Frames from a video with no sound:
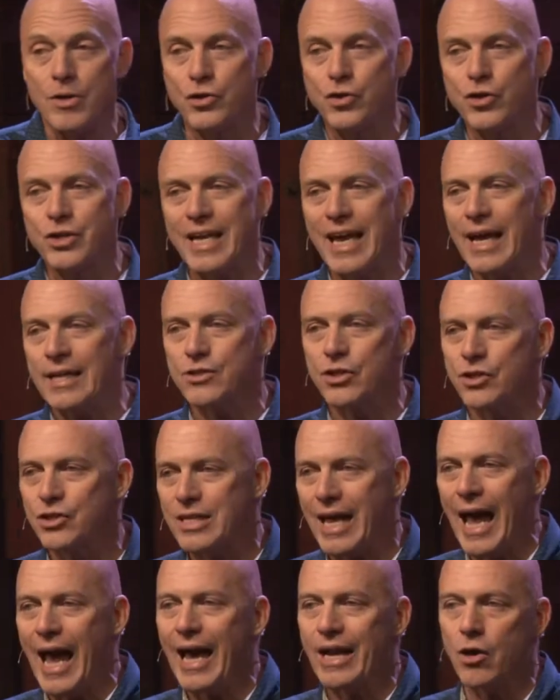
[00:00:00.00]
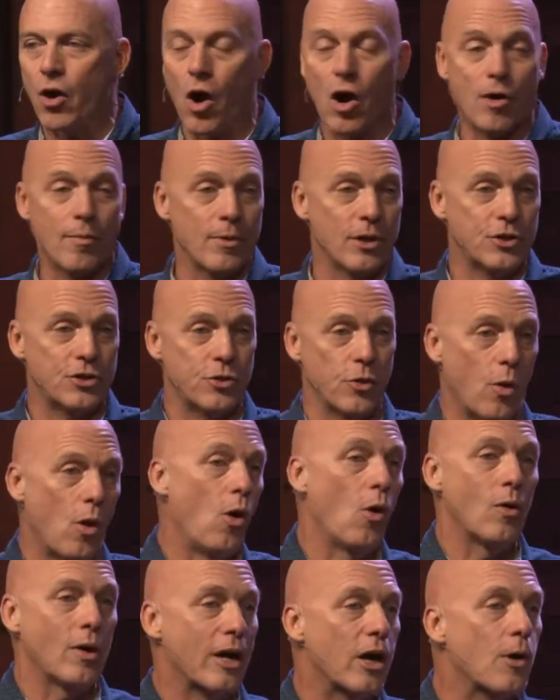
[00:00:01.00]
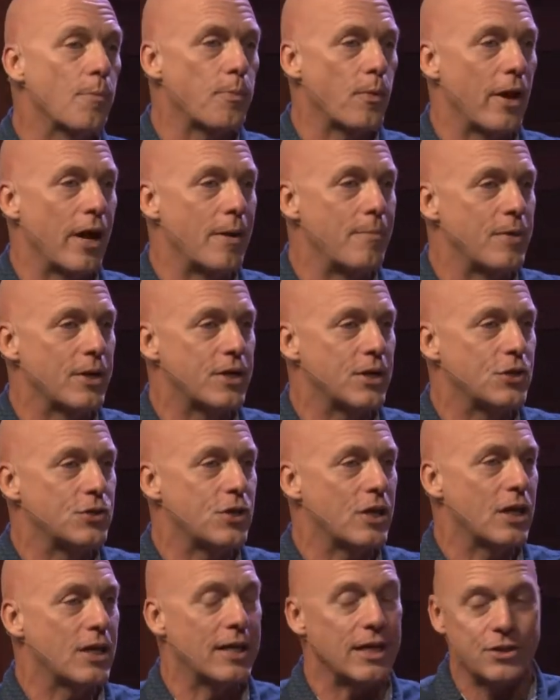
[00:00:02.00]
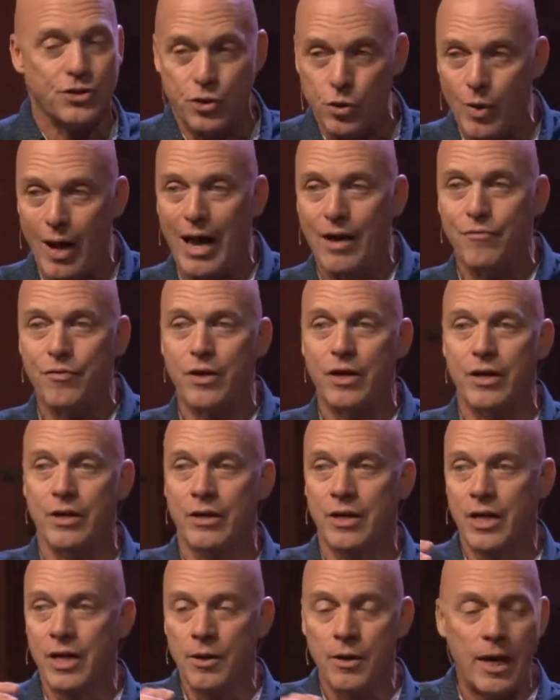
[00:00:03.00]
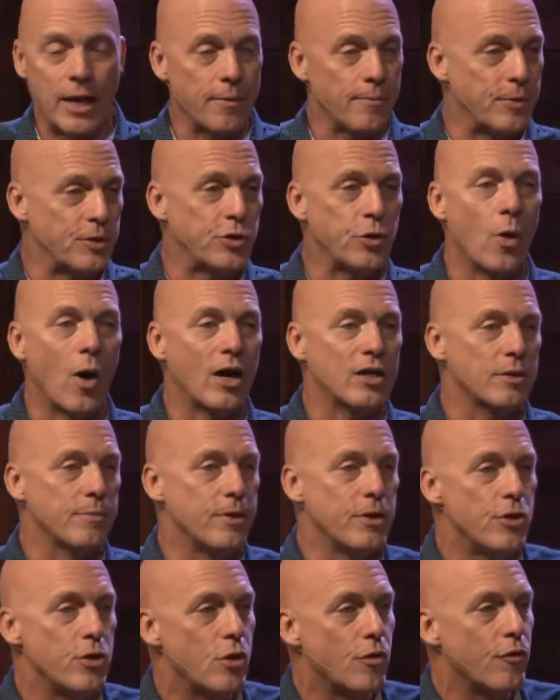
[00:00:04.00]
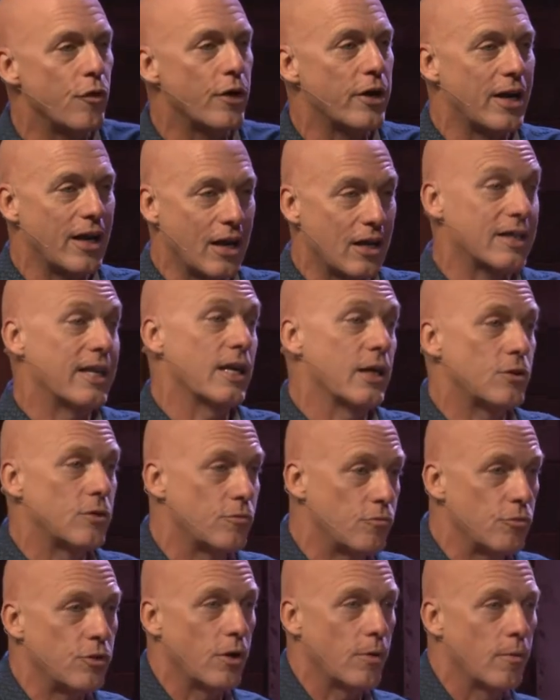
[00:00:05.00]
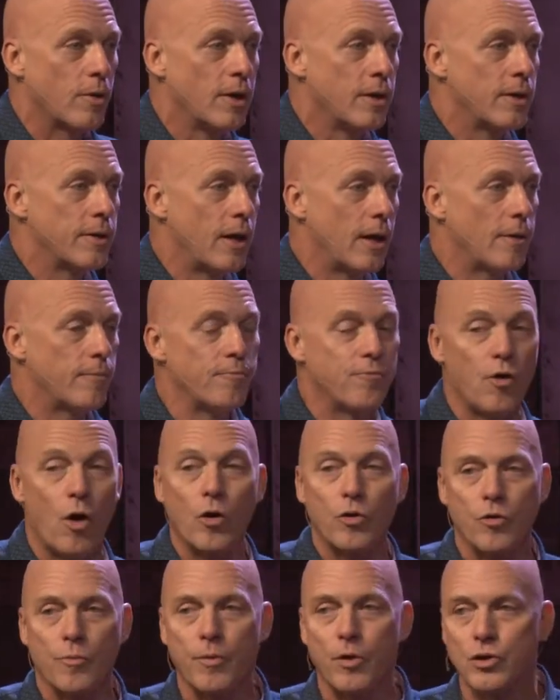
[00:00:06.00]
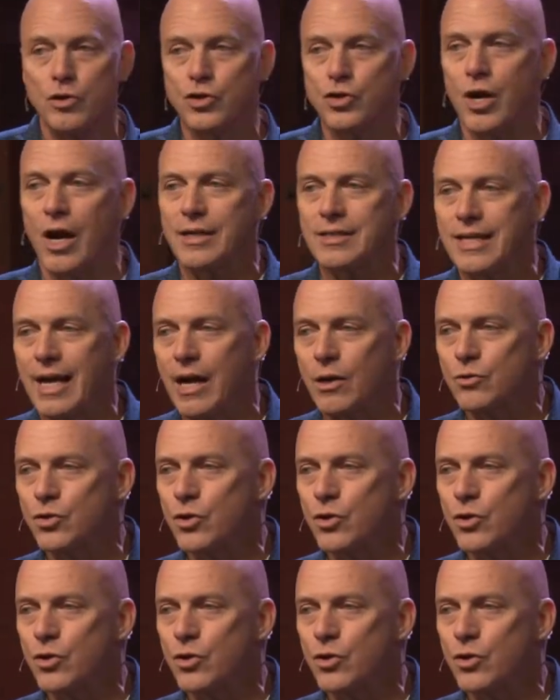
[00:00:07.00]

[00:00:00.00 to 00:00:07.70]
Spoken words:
is you can't just add armor to a whole airplane because it'll get too heavy and be too hard to maneuver and it'll get, you know, vulnerable and shot down.